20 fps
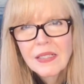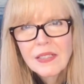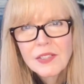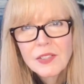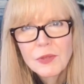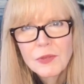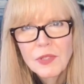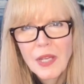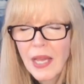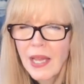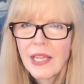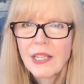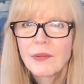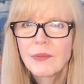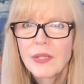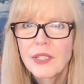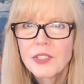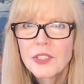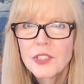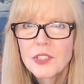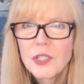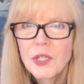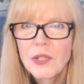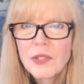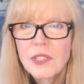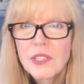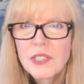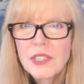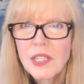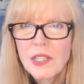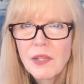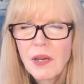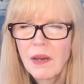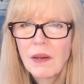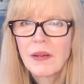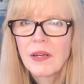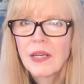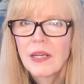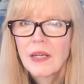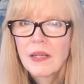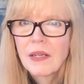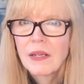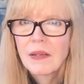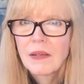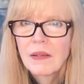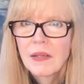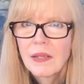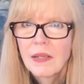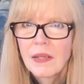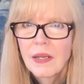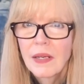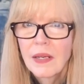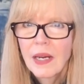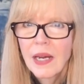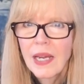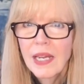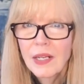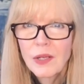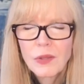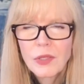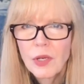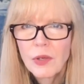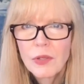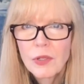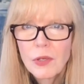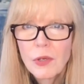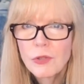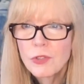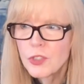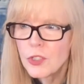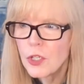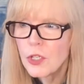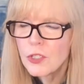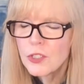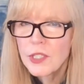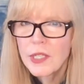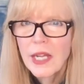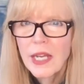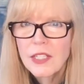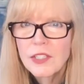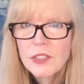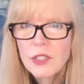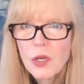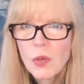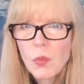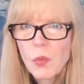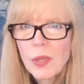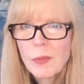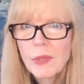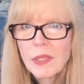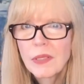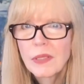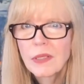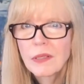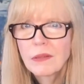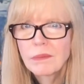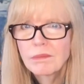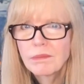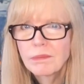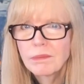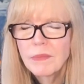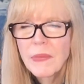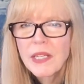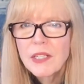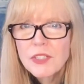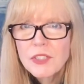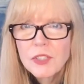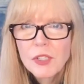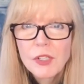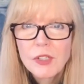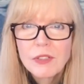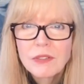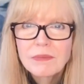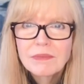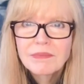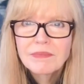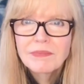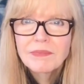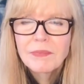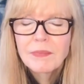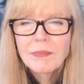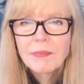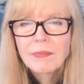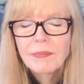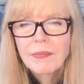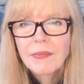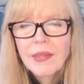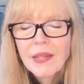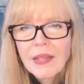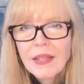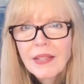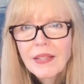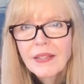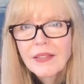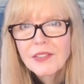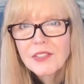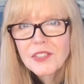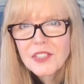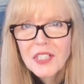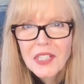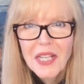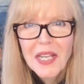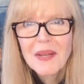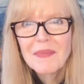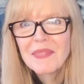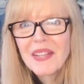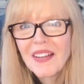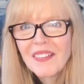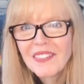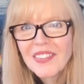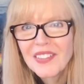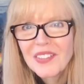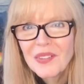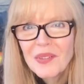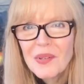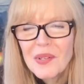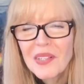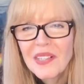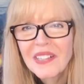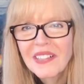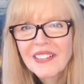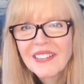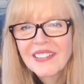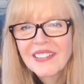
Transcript: She was angry, and she turned and said, I don't go to no church that has no women minister. Slammed out the door.